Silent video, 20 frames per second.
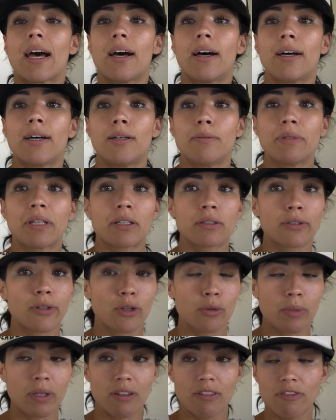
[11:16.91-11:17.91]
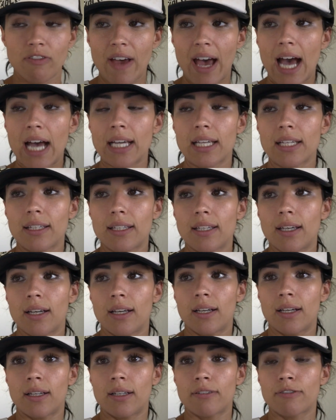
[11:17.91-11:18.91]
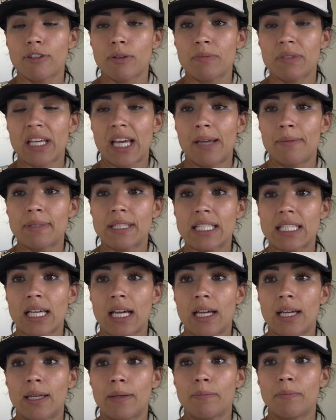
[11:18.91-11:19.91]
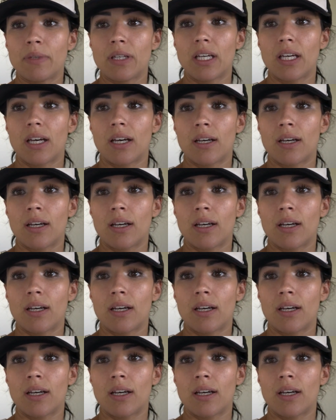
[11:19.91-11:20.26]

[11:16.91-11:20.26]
and a little bit of fat from time to time,